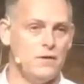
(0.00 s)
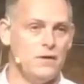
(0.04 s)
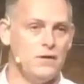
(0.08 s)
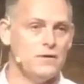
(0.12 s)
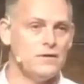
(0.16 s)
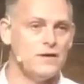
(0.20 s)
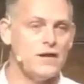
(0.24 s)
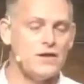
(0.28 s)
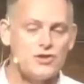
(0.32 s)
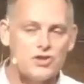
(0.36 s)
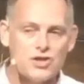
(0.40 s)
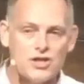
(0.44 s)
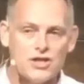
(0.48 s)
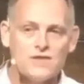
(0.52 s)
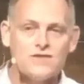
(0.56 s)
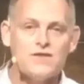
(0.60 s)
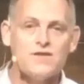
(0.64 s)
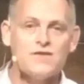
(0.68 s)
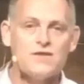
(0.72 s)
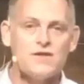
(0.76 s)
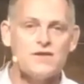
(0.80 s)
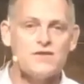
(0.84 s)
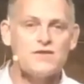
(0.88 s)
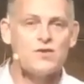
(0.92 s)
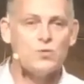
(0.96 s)
That
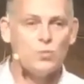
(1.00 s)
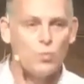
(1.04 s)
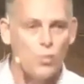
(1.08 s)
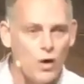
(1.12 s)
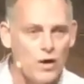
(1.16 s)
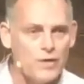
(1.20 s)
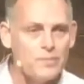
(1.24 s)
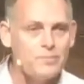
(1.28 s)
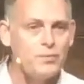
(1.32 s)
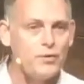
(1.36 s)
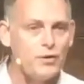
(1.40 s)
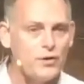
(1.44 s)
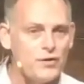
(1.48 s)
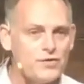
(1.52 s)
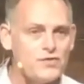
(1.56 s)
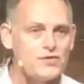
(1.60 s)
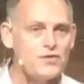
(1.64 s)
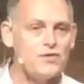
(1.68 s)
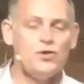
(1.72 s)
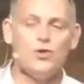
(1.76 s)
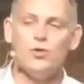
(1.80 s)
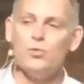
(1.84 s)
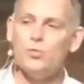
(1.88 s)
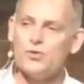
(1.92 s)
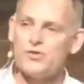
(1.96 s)
Jesus is the one
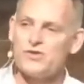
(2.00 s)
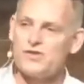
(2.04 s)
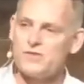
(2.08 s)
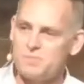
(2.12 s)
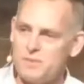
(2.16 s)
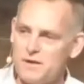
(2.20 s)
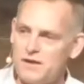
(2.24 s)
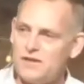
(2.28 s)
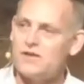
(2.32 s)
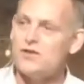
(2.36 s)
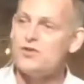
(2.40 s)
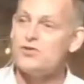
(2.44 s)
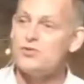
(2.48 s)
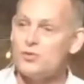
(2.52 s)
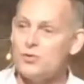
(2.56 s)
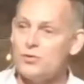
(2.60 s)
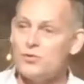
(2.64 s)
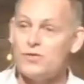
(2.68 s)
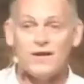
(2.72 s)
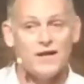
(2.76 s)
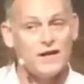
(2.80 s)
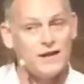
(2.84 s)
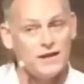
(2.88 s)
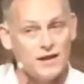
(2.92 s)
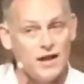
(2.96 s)
person who will speak the
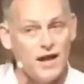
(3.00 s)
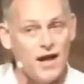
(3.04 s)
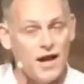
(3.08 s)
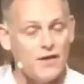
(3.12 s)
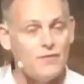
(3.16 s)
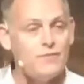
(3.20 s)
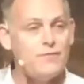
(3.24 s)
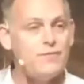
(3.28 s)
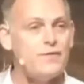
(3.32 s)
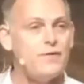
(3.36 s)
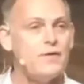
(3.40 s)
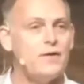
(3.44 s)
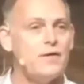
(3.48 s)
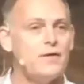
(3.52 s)
truth in love,